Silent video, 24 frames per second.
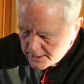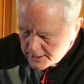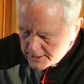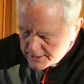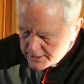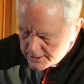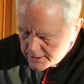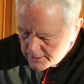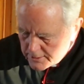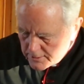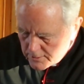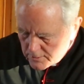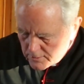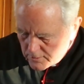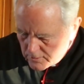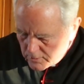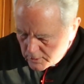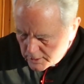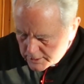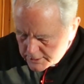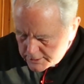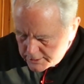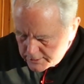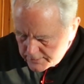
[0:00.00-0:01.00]
So
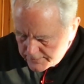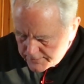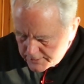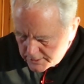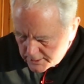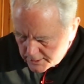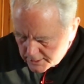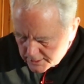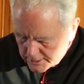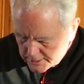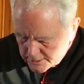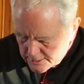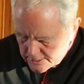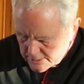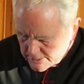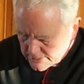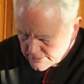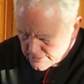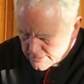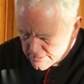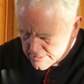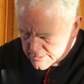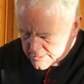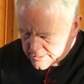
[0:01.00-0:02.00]
what you've got
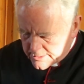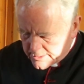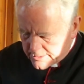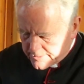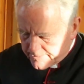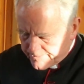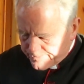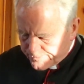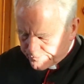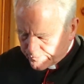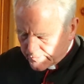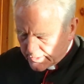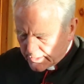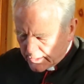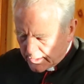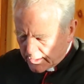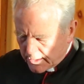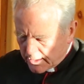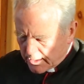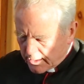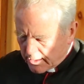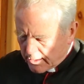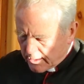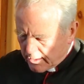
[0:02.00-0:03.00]
is
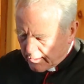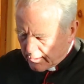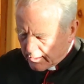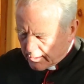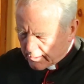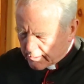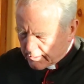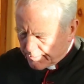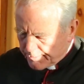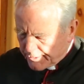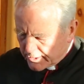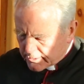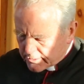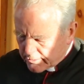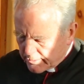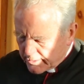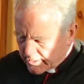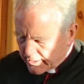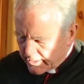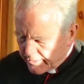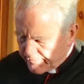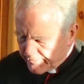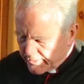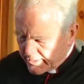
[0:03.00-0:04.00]
at the
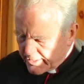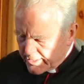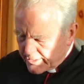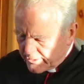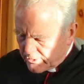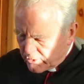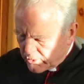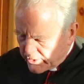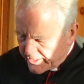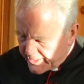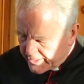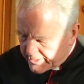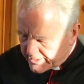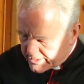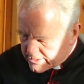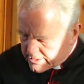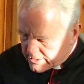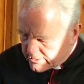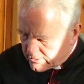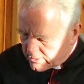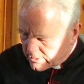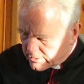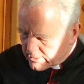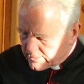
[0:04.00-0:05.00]
bottom, everything in green is
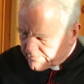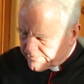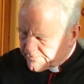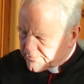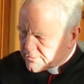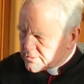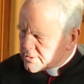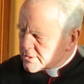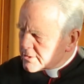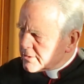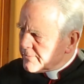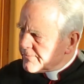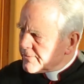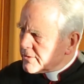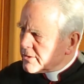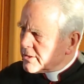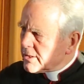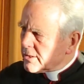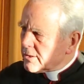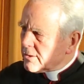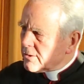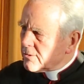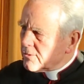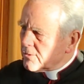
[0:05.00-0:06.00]
good for
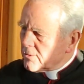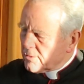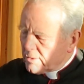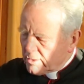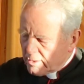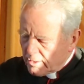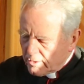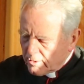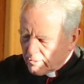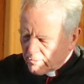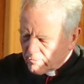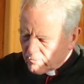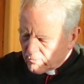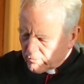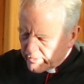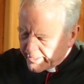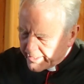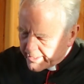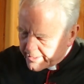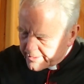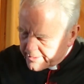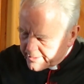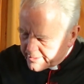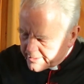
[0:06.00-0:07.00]
go,
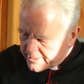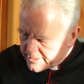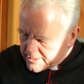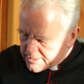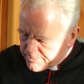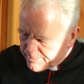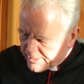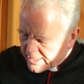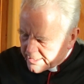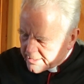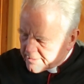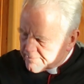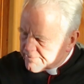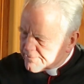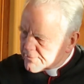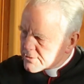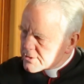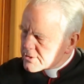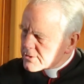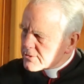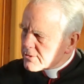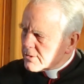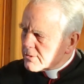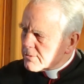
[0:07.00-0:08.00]
red is bad for
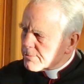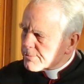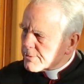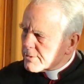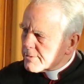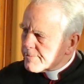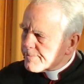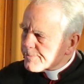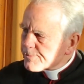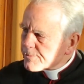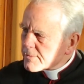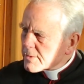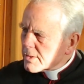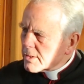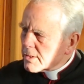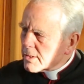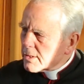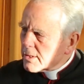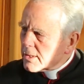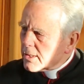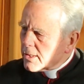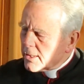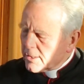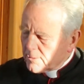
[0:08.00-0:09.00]
stop.
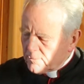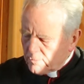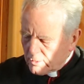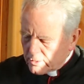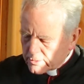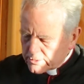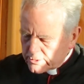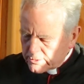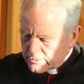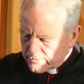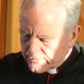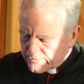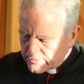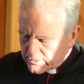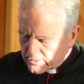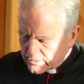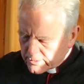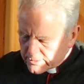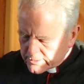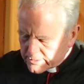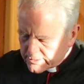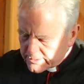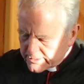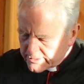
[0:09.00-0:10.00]
And what you've
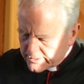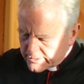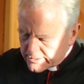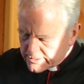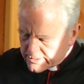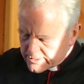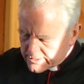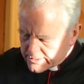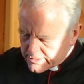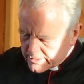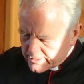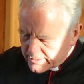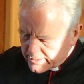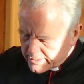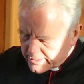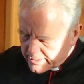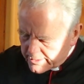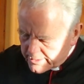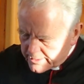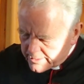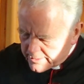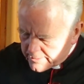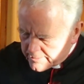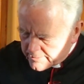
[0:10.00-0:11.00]
got is
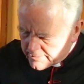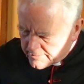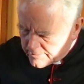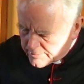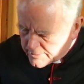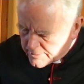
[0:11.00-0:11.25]
the